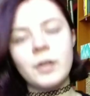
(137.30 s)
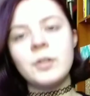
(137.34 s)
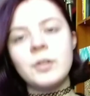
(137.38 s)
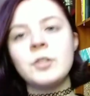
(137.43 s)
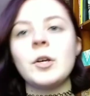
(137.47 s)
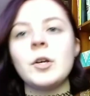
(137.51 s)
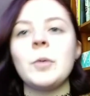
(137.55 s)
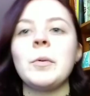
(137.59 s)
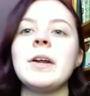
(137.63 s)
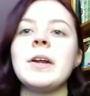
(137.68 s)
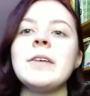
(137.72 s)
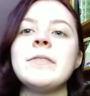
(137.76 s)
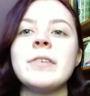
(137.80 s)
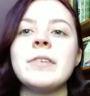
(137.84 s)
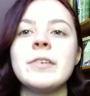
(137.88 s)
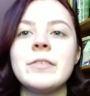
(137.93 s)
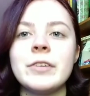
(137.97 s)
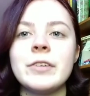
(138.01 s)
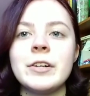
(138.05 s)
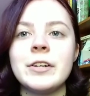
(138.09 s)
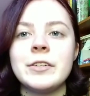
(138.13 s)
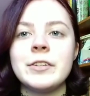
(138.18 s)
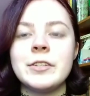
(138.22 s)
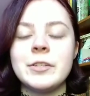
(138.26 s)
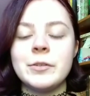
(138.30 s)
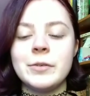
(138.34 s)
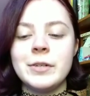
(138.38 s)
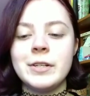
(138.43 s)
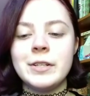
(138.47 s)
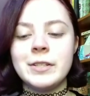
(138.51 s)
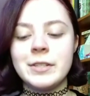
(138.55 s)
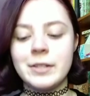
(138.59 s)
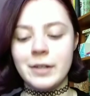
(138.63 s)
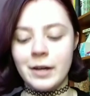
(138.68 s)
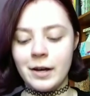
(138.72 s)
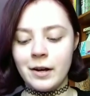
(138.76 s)
So I waited for it to
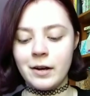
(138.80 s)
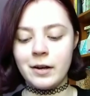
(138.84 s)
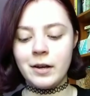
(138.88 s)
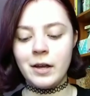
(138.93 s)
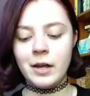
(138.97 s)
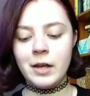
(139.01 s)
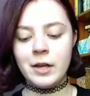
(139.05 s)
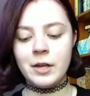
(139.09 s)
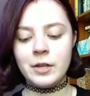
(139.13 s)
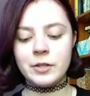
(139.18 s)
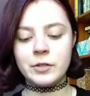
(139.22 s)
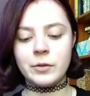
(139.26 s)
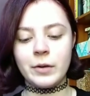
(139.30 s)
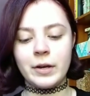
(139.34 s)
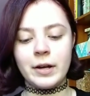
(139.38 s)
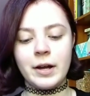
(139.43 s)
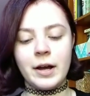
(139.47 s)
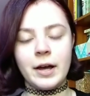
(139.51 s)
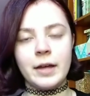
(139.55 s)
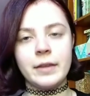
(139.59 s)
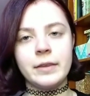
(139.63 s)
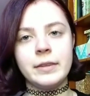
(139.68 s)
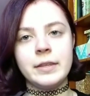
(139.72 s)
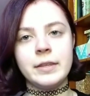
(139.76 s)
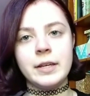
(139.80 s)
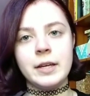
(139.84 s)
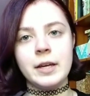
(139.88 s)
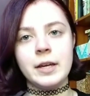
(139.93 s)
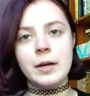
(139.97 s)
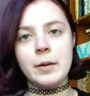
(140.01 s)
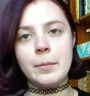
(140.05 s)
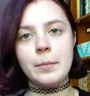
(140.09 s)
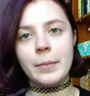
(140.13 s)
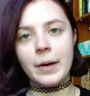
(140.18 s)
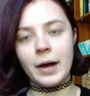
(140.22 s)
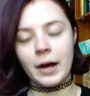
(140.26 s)
restock. So I got
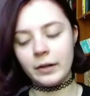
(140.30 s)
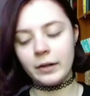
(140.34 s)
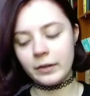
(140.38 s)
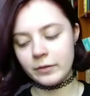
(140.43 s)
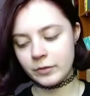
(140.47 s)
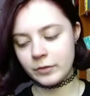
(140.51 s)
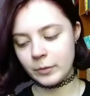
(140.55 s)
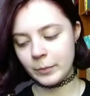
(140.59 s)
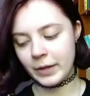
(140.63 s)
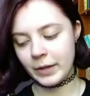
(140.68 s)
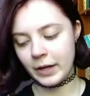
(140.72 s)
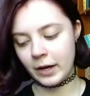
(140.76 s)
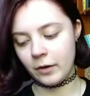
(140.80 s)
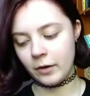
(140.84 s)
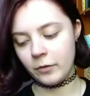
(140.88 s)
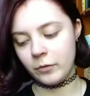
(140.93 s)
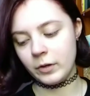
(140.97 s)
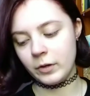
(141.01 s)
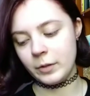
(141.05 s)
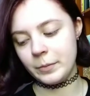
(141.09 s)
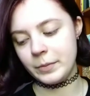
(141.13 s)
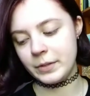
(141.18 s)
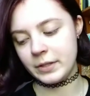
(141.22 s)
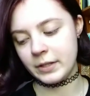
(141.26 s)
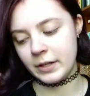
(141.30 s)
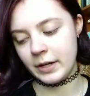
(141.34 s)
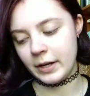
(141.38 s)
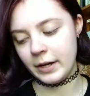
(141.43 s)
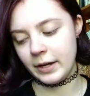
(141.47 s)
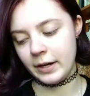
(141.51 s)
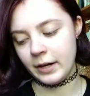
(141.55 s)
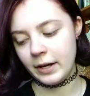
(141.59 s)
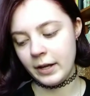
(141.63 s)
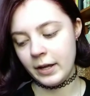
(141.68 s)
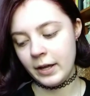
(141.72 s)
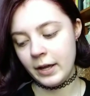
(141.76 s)
the palette from the e.l.f.
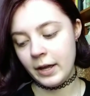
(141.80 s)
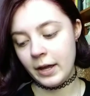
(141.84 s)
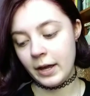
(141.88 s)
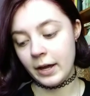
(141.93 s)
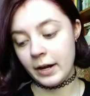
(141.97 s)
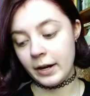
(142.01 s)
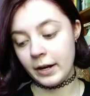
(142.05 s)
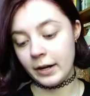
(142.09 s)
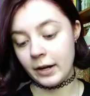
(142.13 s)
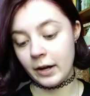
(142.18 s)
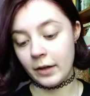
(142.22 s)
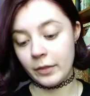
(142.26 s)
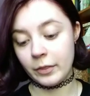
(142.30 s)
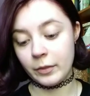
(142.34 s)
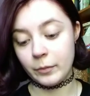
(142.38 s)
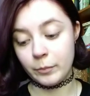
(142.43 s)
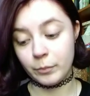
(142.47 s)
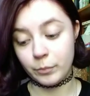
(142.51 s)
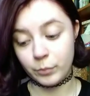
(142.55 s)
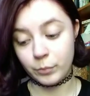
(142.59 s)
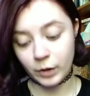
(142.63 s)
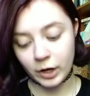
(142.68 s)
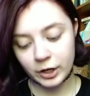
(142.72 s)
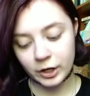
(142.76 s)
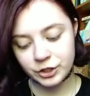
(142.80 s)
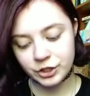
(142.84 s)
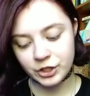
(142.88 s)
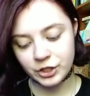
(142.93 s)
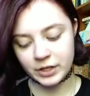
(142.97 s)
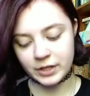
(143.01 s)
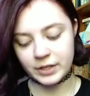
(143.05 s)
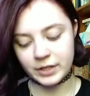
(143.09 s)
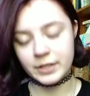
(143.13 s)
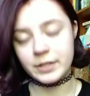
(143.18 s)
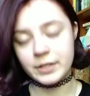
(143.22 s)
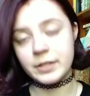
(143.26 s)
website, and I got the
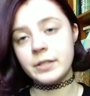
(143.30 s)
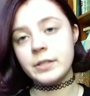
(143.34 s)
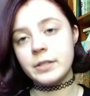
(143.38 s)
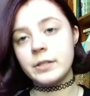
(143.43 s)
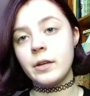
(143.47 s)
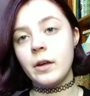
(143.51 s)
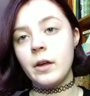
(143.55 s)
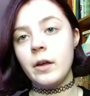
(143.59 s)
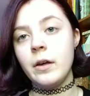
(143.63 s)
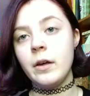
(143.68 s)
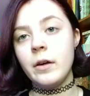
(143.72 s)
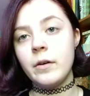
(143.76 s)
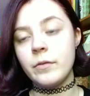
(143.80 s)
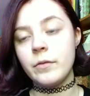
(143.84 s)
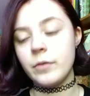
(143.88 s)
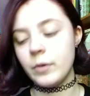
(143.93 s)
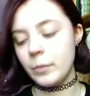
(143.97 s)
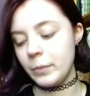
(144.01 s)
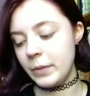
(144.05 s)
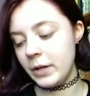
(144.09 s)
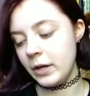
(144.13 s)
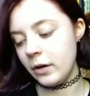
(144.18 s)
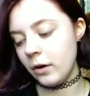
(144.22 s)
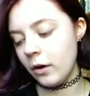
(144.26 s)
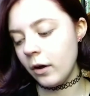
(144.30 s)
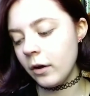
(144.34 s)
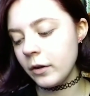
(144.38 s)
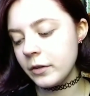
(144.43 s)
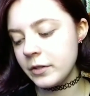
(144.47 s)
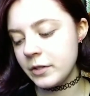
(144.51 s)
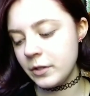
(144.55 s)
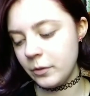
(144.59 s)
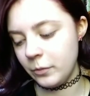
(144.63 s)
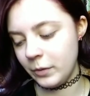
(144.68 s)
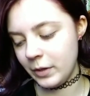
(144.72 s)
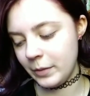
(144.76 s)
brushes from the
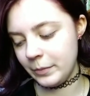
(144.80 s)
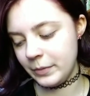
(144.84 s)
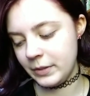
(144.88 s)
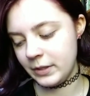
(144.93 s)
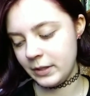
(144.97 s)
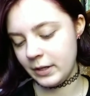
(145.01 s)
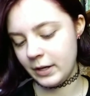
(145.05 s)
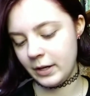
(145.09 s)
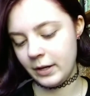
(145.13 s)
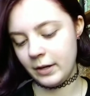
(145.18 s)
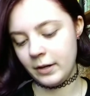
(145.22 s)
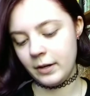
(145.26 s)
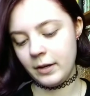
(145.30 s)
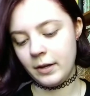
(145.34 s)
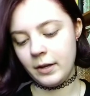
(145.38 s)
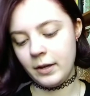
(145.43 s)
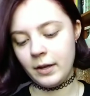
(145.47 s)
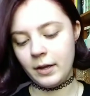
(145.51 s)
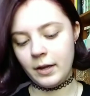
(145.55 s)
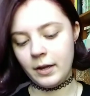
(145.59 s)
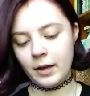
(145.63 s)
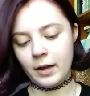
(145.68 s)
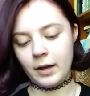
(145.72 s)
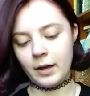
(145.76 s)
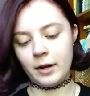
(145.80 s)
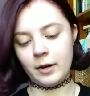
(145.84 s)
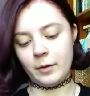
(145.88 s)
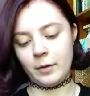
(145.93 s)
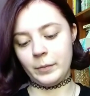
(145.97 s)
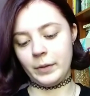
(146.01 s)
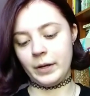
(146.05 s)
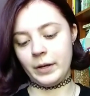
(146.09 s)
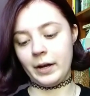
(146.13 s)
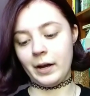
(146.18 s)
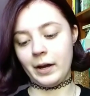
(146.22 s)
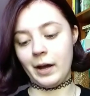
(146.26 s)
Ulta website. And I'm
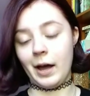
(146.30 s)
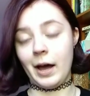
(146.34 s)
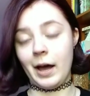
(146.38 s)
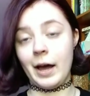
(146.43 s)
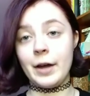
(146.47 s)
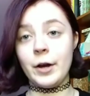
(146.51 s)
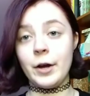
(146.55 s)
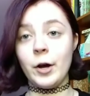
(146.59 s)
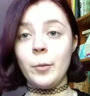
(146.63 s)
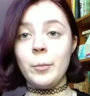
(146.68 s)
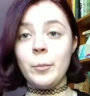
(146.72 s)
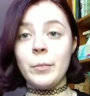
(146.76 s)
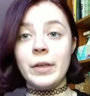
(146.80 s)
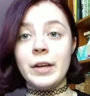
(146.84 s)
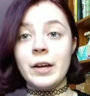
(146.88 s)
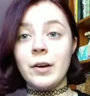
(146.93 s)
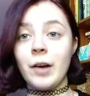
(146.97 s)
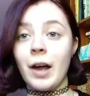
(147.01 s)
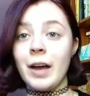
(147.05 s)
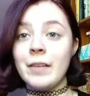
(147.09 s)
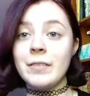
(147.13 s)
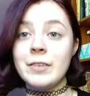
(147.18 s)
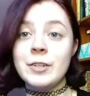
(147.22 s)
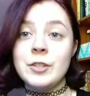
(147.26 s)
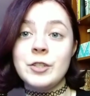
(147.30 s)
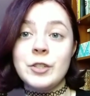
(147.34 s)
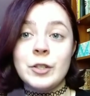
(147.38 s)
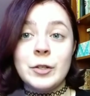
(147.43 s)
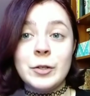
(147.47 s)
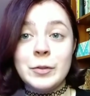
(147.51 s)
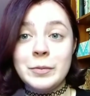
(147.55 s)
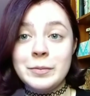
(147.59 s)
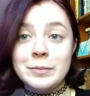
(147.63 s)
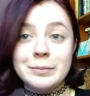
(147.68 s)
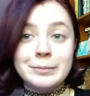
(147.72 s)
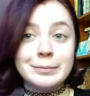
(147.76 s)
like, I hope they arrive in
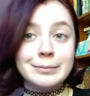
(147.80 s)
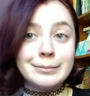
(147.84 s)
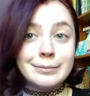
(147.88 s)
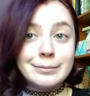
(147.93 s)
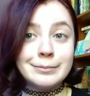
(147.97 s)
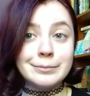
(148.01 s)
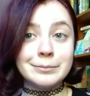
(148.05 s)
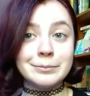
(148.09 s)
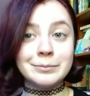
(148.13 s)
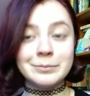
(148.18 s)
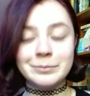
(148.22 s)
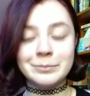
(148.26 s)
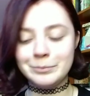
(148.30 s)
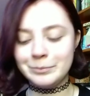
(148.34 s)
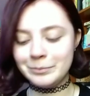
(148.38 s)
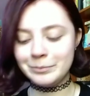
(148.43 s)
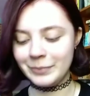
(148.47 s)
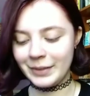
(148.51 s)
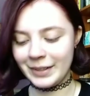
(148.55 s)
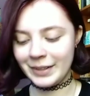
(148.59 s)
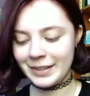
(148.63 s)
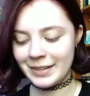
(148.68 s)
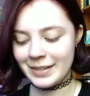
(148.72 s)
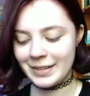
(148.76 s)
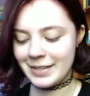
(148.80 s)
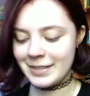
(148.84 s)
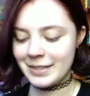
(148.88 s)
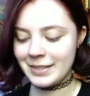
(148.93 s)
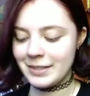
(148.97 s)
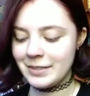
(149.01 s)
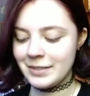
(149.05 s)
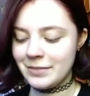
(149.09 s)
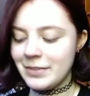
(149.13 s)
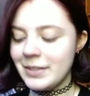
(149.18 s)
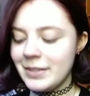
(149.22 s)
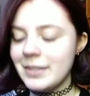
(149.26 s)
June, because it
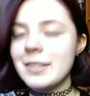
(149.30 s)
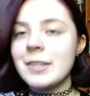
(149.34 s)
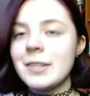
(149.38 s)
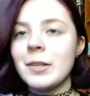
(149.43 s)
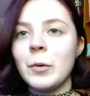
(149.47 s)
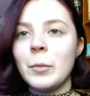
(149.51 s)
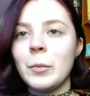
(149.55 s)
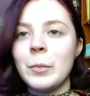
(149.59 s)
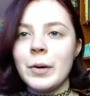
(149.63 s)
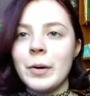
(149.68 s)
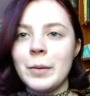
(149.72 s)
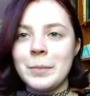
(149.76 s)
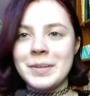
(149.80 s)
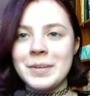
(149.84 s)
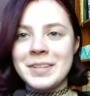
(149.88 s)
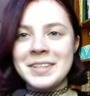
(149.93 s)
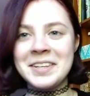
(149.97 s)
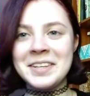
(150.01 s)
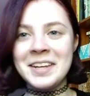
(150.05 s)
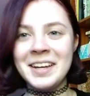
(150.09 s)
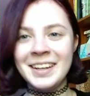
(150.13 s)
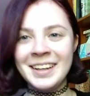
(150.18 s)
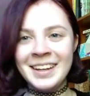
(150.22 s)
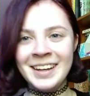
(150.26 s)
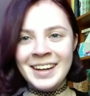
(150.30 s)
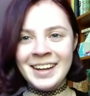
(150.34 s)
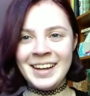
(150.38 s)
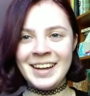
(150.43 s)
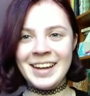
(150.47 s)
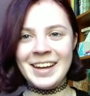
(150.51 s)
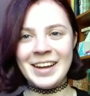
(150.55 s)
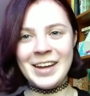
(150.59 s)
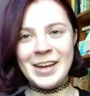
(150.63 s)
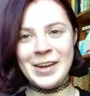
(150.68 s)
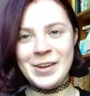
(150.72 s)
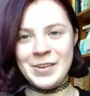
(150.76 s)
defeats the whole purpose
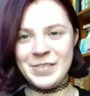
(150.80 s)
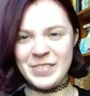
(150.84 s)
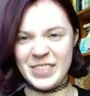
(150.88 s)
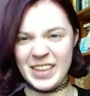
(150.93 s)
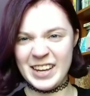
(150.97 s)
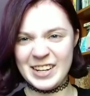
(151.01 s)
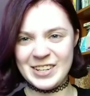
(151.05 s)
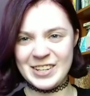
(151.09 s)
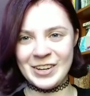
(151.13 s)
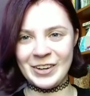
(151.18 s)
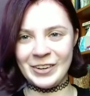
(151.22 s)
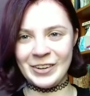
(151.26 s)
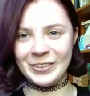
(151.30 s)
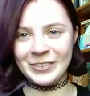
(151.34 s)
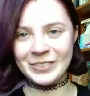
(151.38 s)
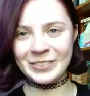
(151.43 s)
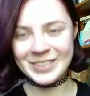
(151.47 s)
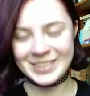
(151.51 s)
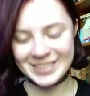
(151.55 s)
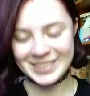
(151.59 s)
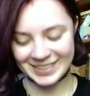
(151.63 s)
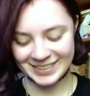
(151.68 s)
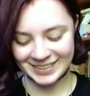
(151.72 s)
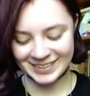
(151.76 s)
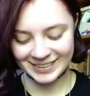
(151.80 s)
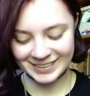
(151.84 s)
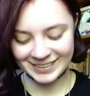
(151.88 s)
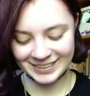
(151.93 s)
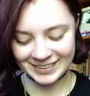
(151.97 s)
if they don't.